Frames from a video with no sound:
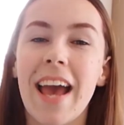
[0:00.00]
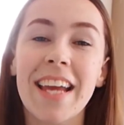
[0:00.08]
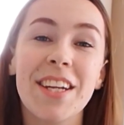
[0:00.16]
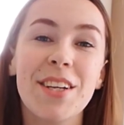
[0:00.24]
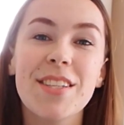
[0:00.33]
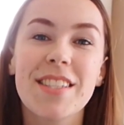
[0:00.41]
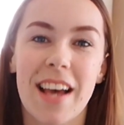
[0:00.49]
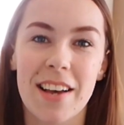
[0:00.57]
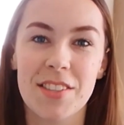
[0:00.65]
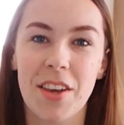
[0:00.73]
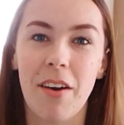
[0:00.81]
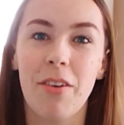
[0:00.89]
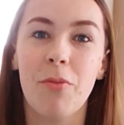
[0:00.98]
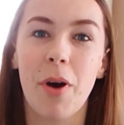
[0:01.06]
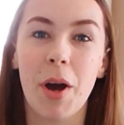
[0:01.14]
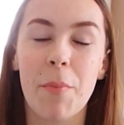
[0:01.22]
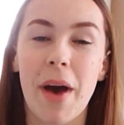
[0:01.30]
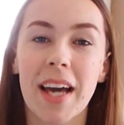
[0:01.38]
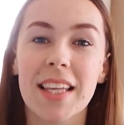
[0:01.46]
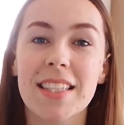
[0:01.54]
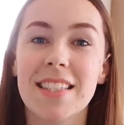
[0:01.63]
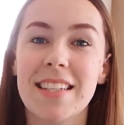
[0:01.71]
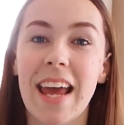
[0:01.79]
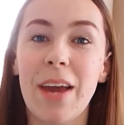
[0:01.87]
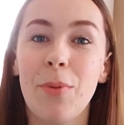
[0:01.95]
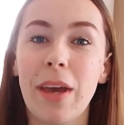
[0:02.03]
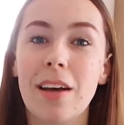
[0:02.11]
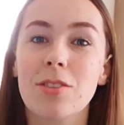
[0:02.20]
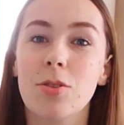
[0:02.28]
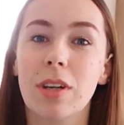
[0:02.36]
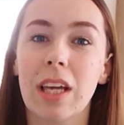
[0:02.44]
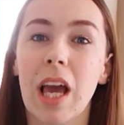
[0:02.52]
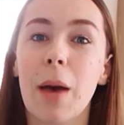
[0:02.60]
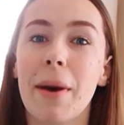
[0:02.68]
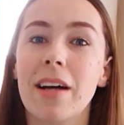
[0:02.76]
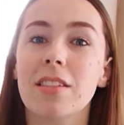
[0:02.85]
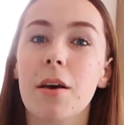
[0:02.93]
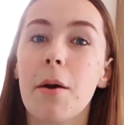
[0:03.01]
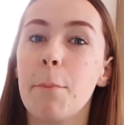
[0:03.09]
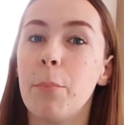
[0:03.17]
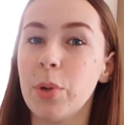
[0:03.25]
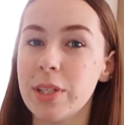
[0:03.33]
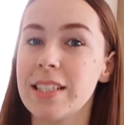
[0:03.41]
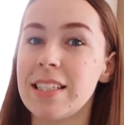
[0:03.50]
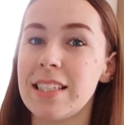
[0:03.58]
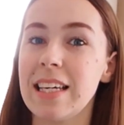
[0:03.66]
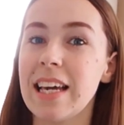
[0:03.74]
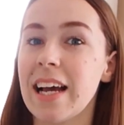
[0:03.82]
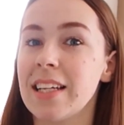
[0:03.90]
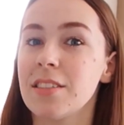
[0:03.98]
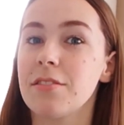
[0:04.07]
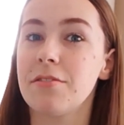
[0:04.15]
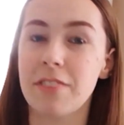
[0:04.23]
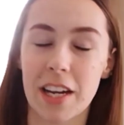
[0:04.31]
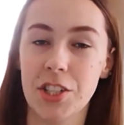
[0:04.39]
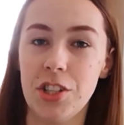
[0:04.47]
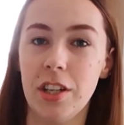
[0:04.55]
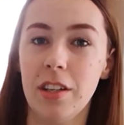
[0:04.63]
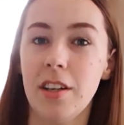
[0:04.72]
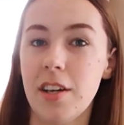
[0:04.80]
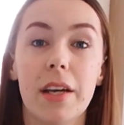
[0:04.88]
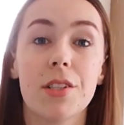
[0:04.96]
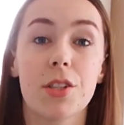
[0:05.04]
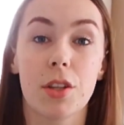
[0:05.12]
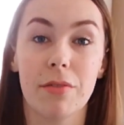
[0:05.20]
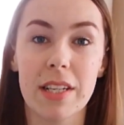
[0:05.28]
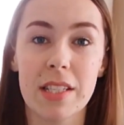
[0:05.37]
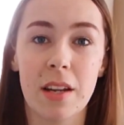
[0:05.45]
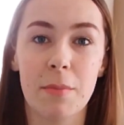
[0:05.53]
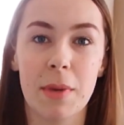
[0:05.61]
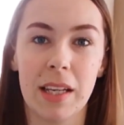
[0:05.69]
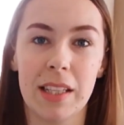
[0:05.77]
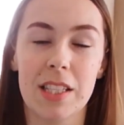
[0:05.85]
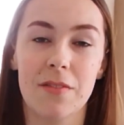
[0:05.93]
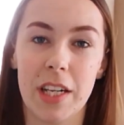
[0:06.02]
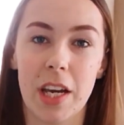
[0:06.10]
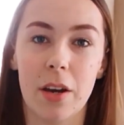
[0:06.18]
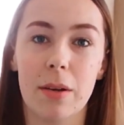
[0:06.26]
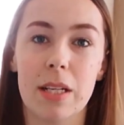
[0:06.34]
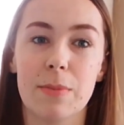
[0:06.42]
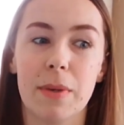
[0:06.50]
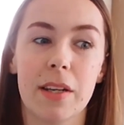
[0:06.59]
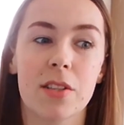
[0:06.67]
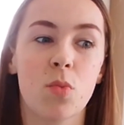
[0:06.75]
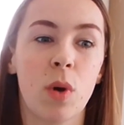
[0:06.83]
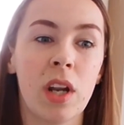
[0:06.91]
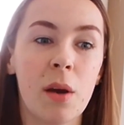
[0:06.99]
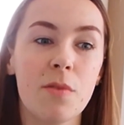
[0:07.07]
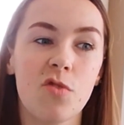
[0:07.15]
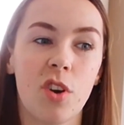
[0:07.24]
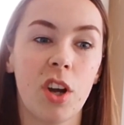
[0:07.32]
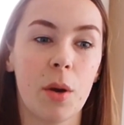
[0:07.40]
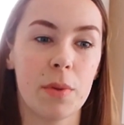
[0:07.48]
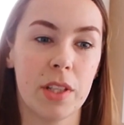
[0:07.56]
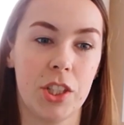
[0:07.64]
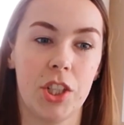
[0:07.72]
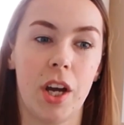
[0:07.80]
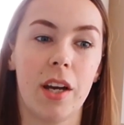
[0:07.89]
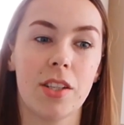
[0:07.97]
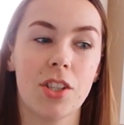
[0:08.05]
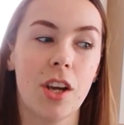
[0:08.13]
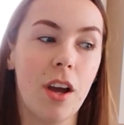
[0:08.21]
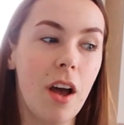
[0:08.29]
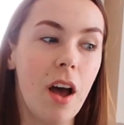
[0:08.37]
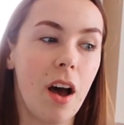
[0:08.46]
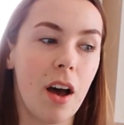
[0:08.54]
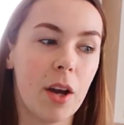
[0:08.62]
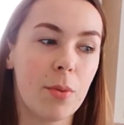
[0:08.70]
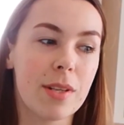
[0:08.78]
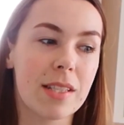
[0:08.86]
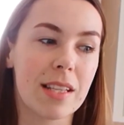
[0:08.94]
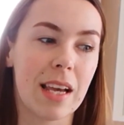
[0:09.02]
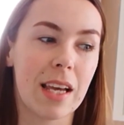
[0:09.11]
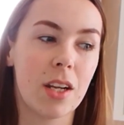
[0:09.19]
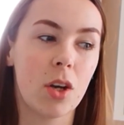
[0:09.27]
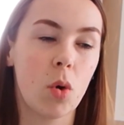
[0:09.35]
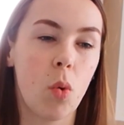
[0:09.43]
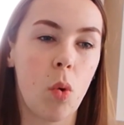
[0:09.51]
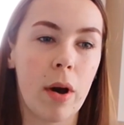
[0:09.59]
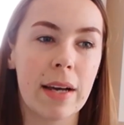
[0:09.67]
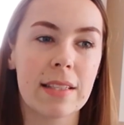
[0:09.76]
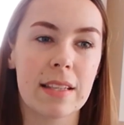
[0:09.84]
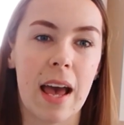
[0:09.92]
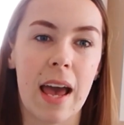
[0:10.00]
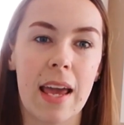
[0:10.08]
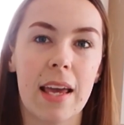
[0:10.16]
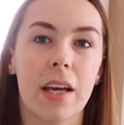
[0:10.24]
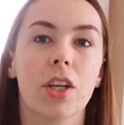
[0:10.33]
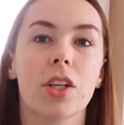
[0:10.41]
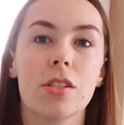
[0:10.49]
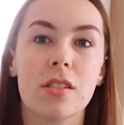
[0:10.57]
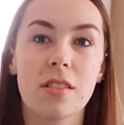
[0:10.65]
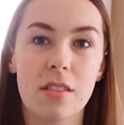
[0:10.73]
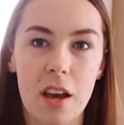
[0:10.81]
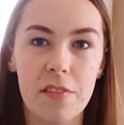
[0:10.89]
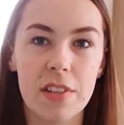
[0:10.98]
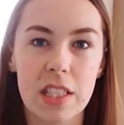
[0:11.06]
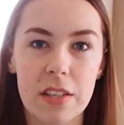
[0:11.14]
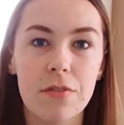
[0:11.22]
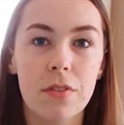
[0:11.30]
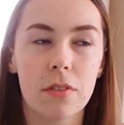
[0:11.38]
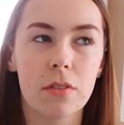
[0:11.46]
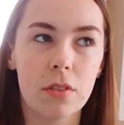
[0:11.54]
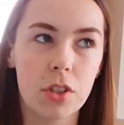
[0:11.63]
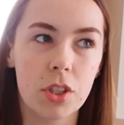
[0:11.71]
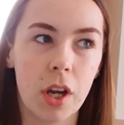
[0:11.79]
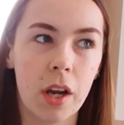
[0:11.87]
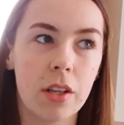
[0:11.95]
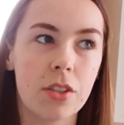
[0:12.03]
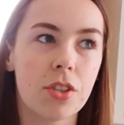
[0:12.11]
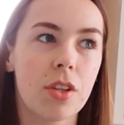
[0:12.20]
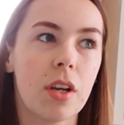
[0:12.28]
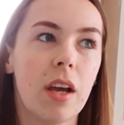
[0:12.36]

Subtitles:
Hey dudes, how's it going? Welcome back. Today we are talking about modesty and fashion. So the reason I'm making this video is because when I was growing up in the church, I was in quite a conservative church.